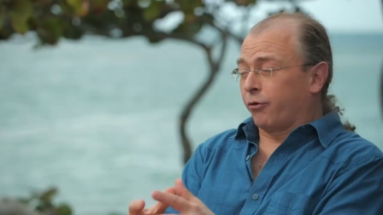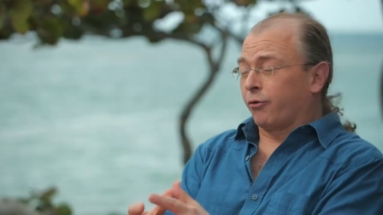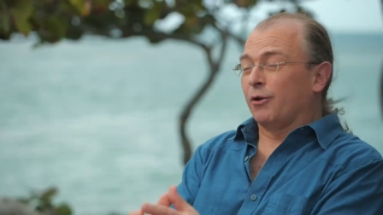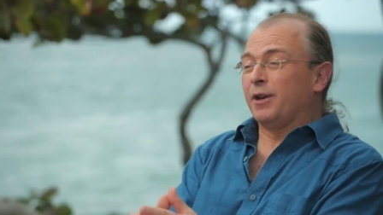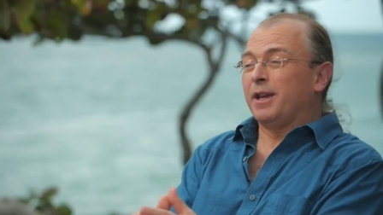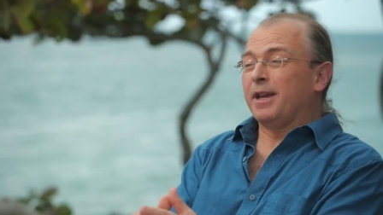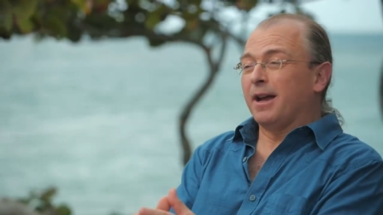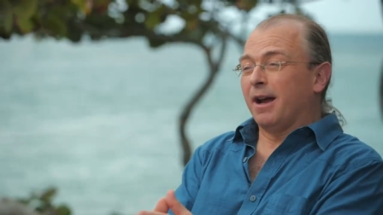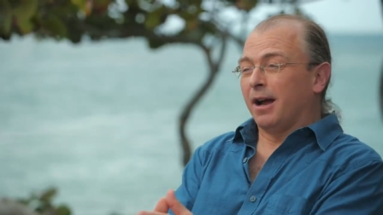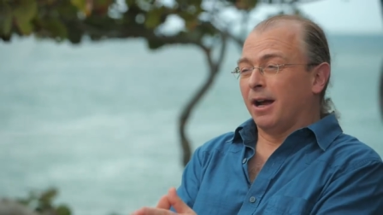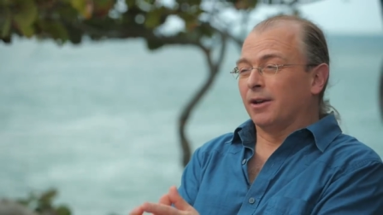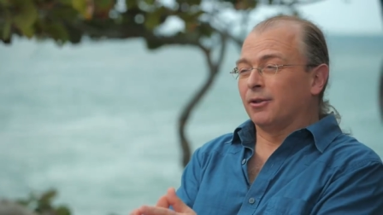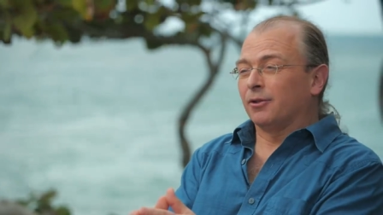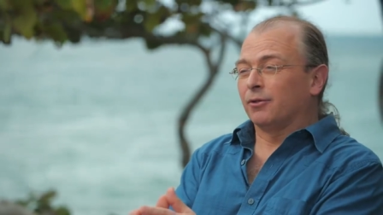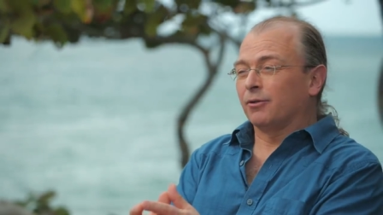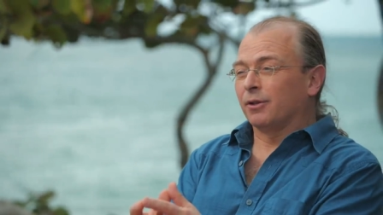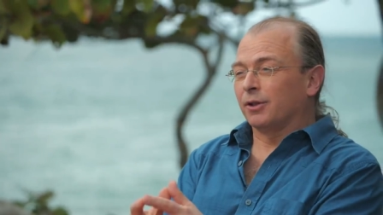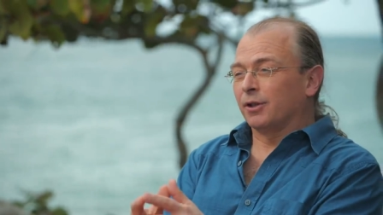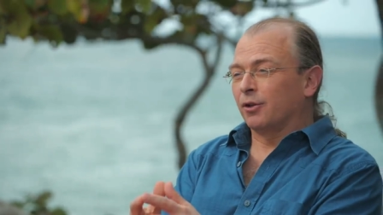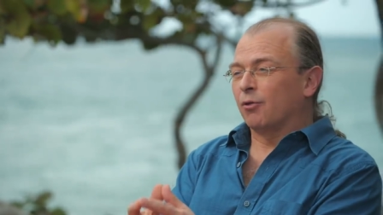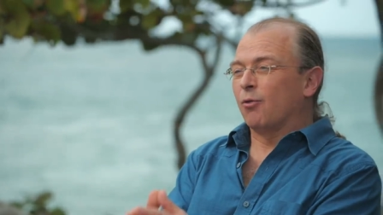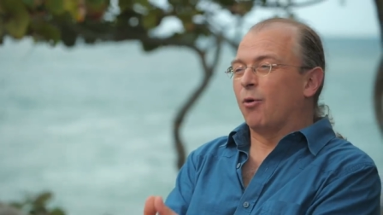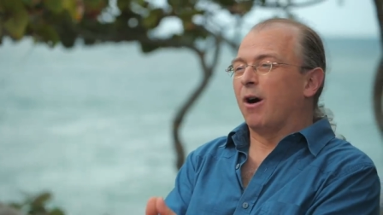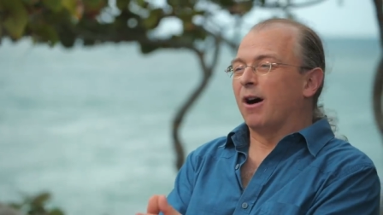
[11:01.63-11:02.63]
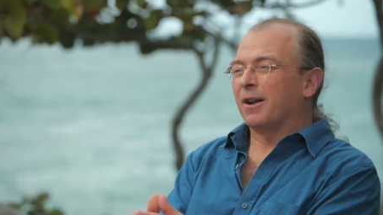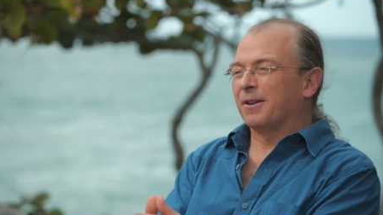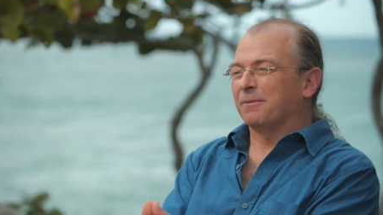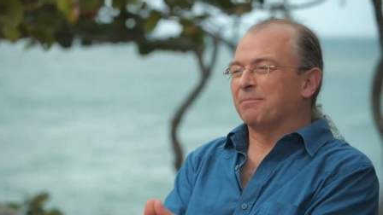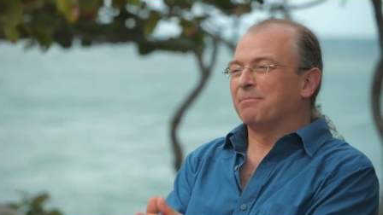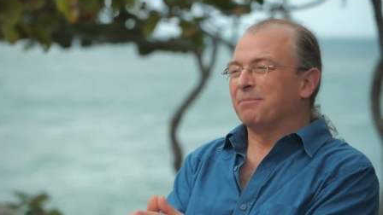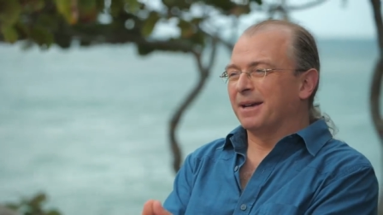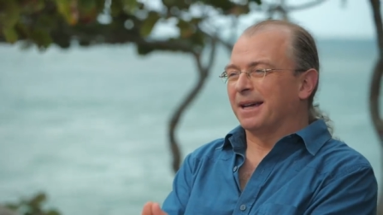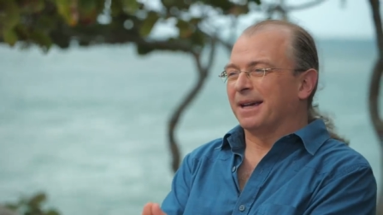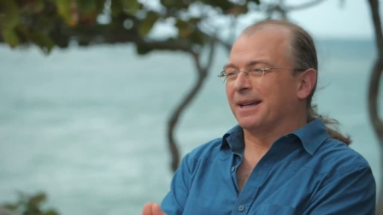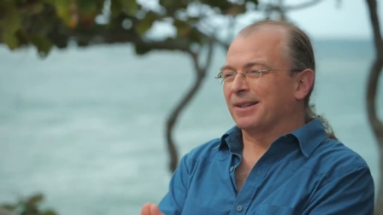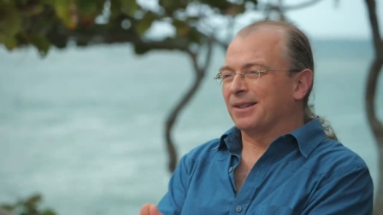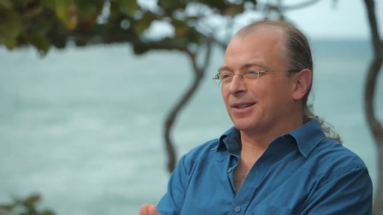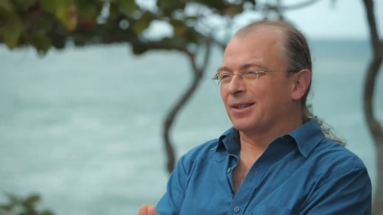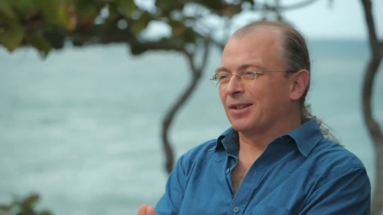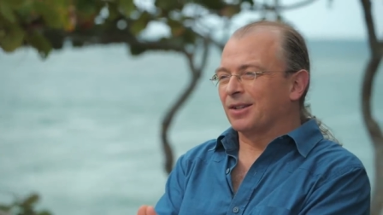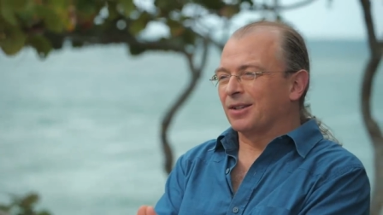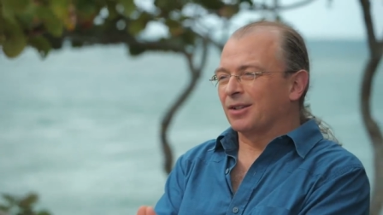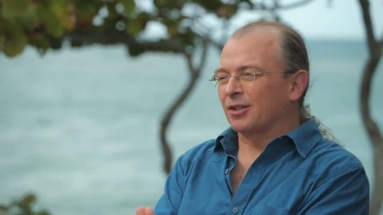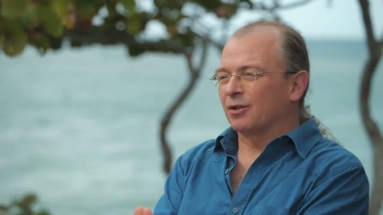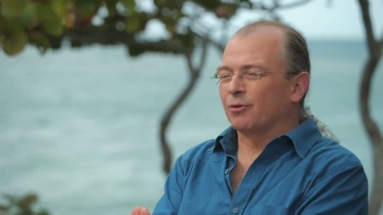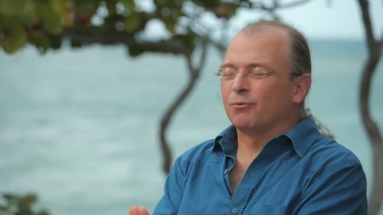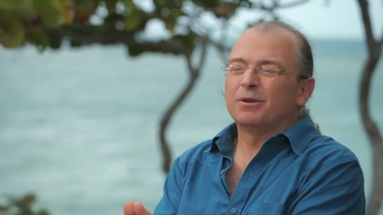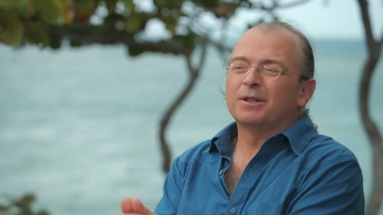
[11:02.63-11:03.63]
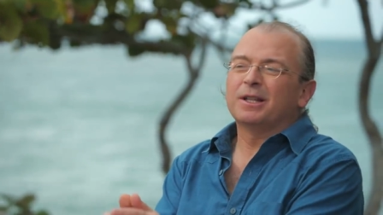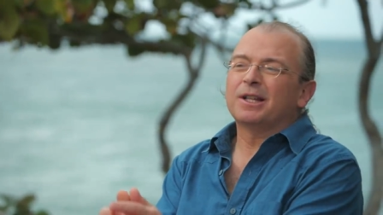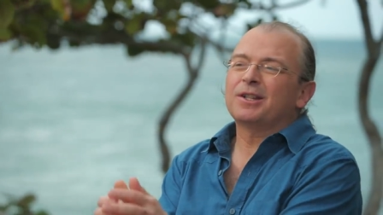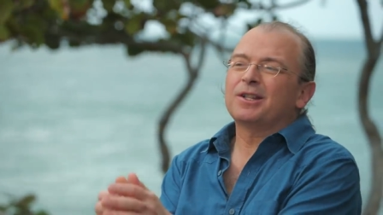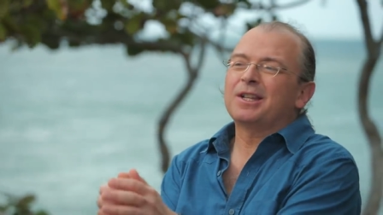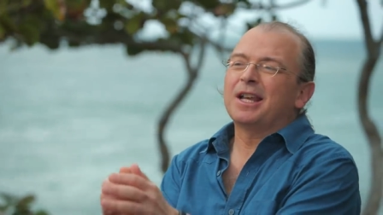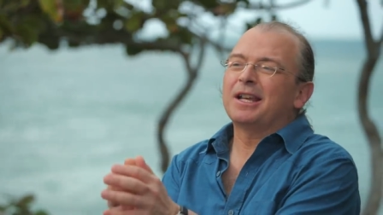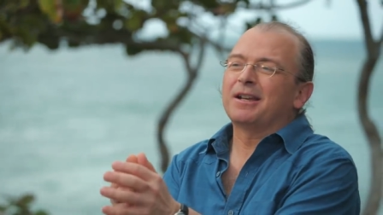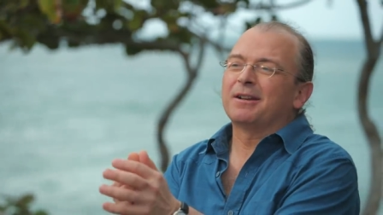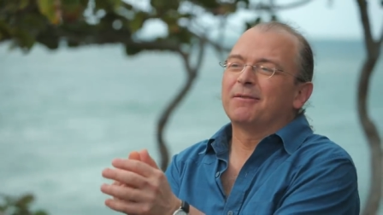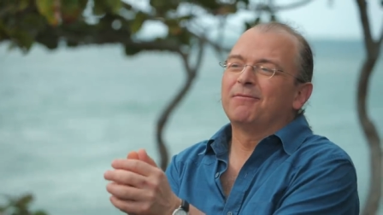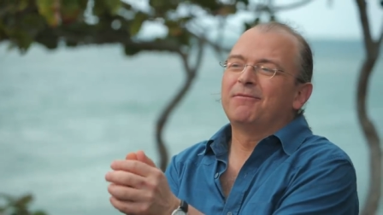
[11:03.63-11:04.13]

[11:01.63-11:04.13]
300 quantum bits. So let's take